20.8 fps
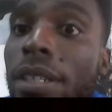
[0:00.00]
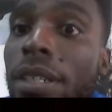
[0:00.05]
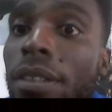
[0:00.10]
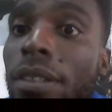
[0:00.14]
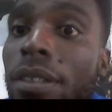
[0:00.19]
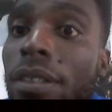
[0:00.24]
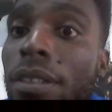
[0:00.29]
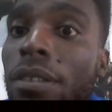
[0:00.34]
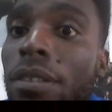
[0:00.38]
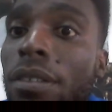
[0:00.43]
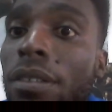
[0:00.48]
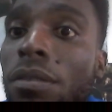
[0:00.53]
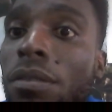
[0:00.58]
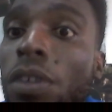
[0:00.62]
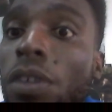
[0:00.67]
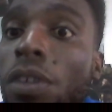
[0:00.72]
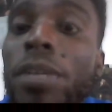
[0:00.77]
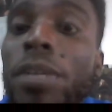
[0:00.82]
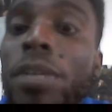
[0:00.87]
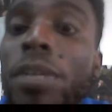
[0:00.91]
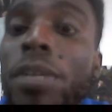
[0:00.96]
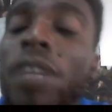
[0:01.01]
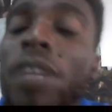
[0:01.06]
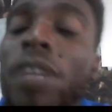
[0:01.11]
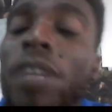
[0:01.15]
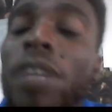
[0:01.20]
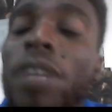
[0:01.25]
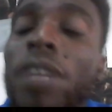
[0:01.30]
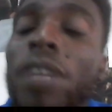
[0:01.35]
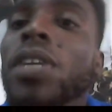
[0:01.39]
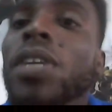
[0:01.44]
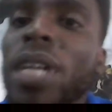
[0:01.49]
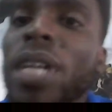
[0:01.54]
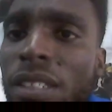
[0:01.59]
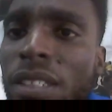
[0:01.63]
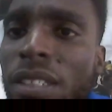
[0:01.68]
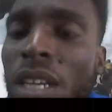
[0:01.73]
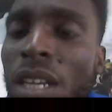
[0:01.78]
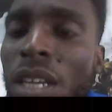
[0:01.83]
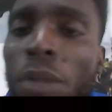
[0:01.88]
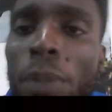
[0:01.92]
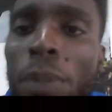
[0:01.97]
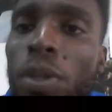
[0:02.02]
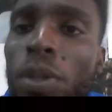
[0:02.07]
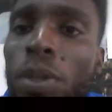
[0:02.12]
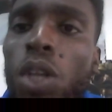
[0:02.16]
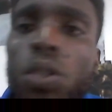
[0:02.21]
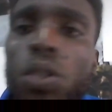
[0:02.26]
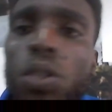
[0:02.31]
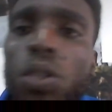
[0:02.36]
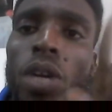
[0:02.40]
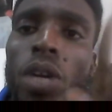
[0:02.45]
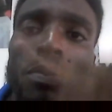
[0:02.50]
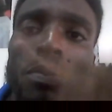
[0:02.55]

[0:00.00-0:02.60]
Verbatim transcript: We're from different parties. But because we weren't born